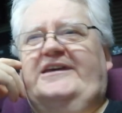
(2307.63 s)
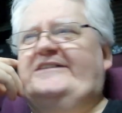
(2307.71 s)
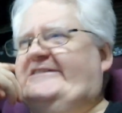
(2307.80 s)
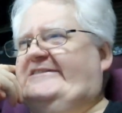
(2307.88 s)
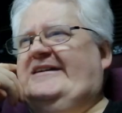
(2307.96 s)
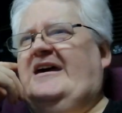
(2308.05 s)
It
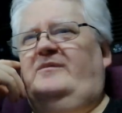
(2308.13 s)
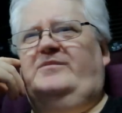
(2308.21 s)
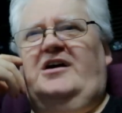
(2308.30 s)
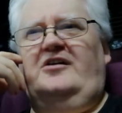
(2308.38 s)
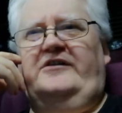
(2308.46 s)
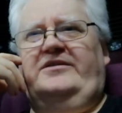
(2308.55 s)
just kept
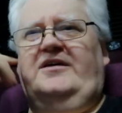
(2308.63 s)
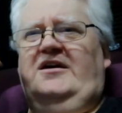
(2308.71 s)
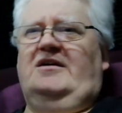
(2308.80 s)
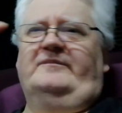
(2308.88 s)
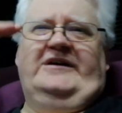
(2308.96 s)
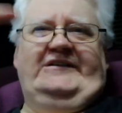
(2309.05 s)
going
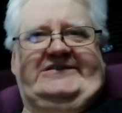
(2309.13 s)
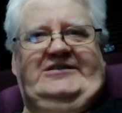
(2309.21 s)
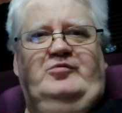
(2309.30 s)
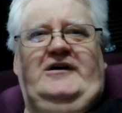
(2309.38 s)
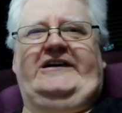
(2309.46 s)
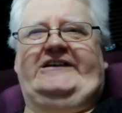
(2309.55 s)
because the
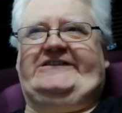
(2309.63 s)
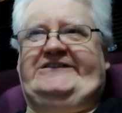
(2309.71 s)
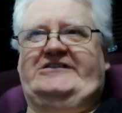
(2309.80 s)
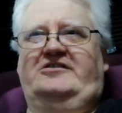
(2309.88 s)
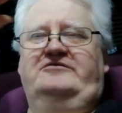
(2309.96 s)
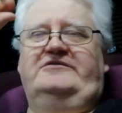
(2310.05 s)
way it's
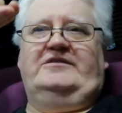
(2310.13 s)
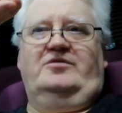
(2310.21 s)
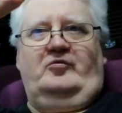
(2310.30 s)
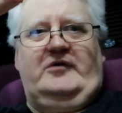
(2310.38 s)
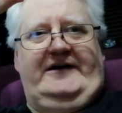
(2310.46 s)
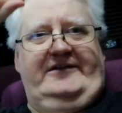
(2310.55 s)
tuned and
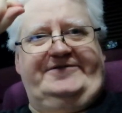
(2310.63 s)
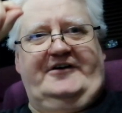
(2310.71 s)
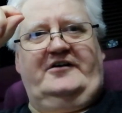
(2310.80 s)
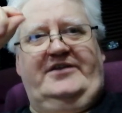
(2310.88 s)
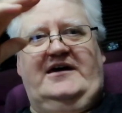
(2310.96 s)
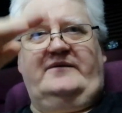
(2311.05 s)
the way the
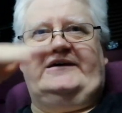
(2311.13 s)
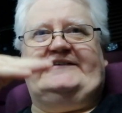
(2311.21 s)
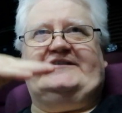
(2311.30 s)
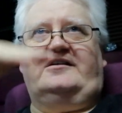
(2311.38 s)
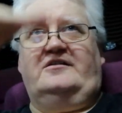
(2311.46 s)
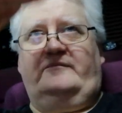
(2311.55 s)

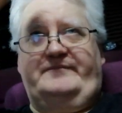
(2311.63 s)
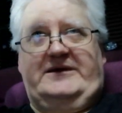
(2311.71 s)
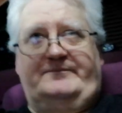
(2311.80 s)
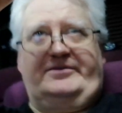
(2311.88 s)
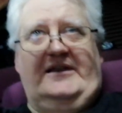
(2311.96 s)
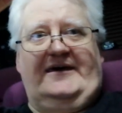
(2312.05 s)
dynamics are going to
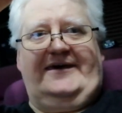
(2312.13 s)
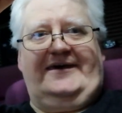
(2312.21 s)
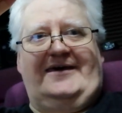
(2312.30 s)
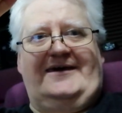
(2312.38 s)
be playing